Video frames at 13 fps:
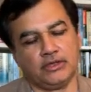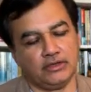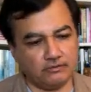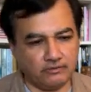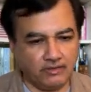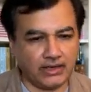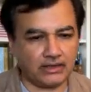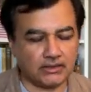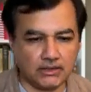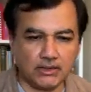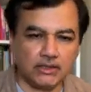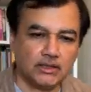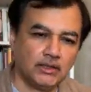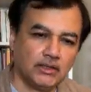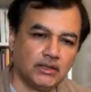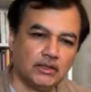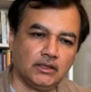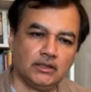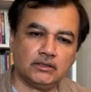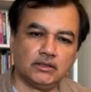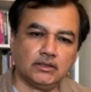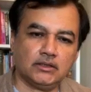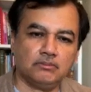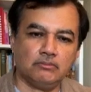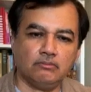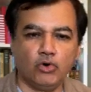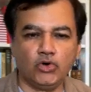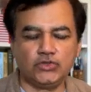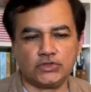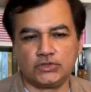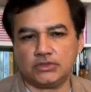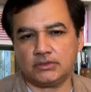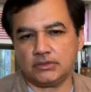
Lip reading: In fact, the most